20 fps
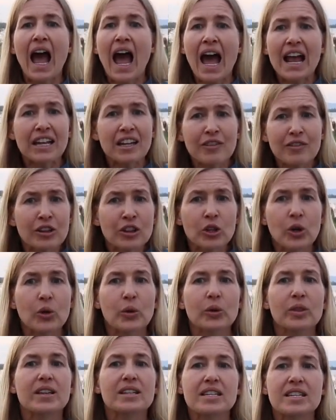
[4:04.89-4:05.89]
And even
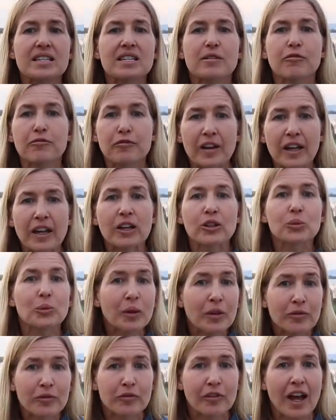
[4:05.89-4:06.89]
though this is a failed
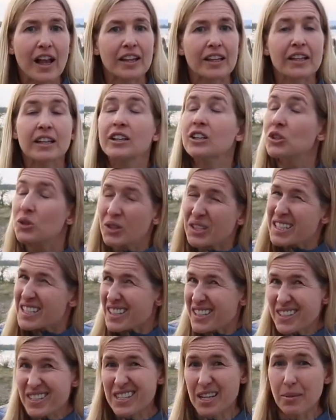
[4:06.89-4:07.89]
rift valley, you can
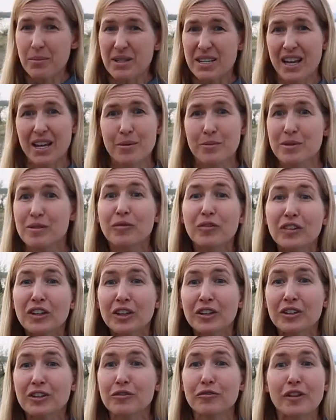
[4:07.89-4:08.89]
still sometimes
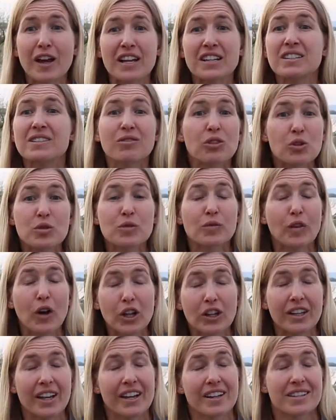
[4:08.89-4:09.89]
feel the effects of those
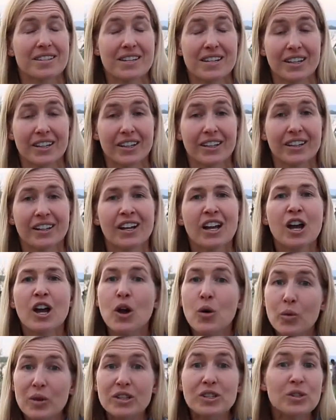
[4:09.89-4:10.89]
fault lines here.
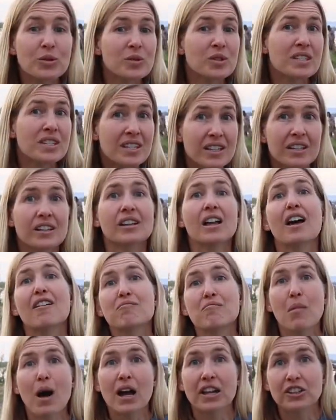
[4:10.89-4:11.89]
We do still have
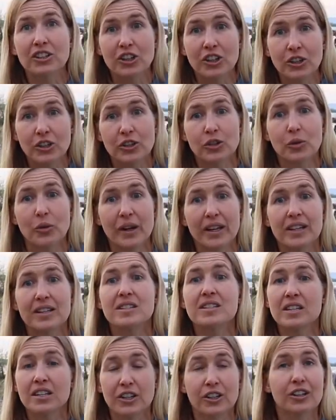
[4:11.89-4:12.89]
minor
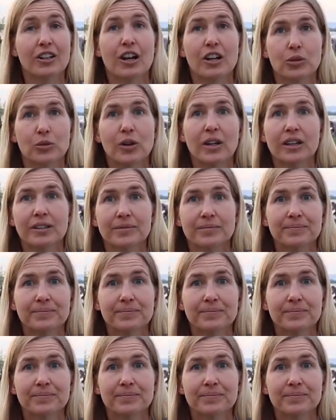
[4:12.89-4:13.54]
earthquakes here in Ottawa.